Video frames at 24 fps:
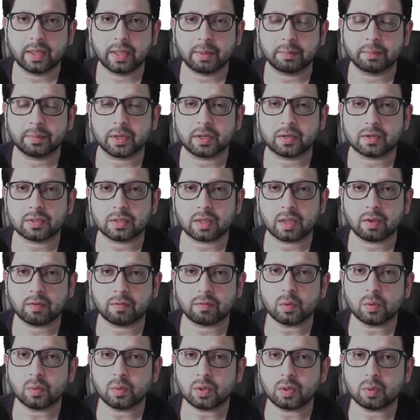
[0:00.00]
because if
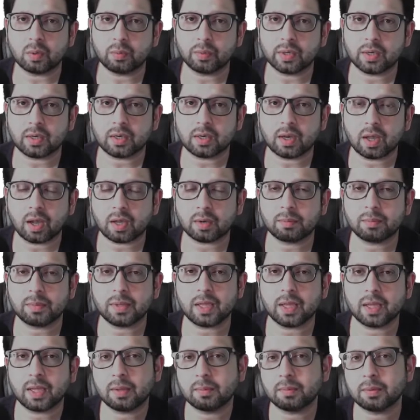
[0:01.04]
Google will not
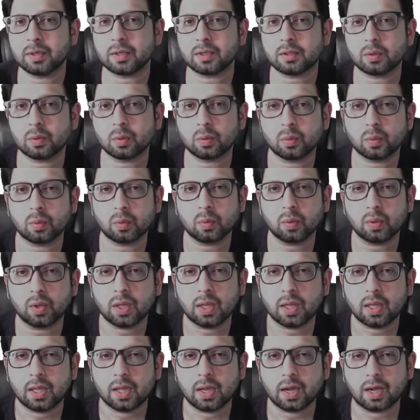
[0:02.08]
be able to
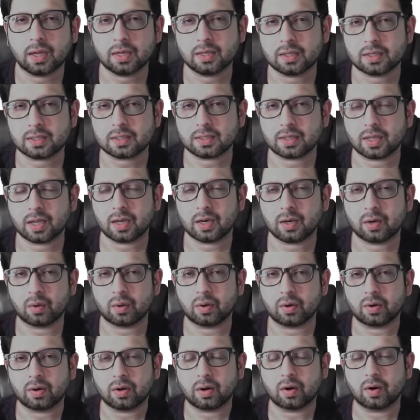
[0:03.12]
understand
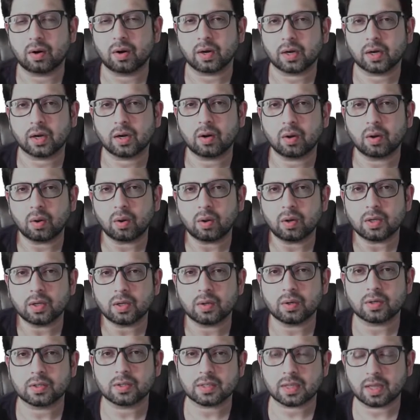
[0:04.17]
or crawl
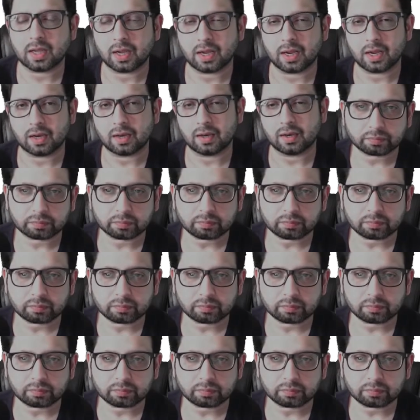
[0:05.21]
your site,